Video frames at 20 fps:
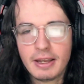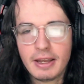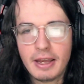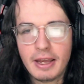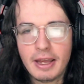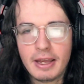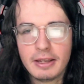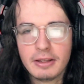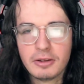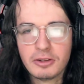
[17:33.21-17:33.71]

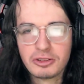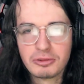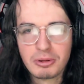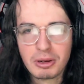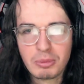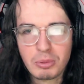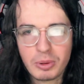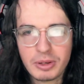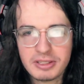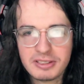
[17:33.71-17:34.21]
and those are my
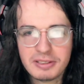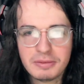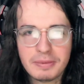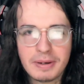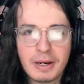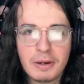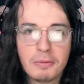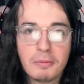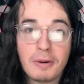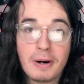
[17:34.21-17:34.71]
points
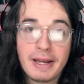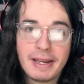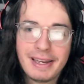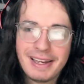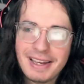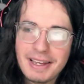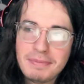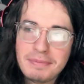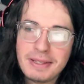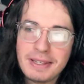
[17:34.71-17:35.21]
about why
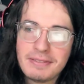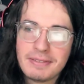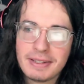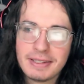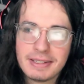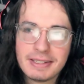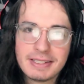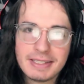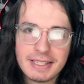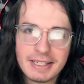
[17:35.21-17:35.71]
I'm leaving
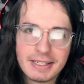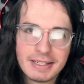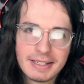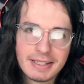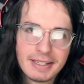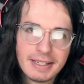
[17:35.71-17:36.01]
the scene.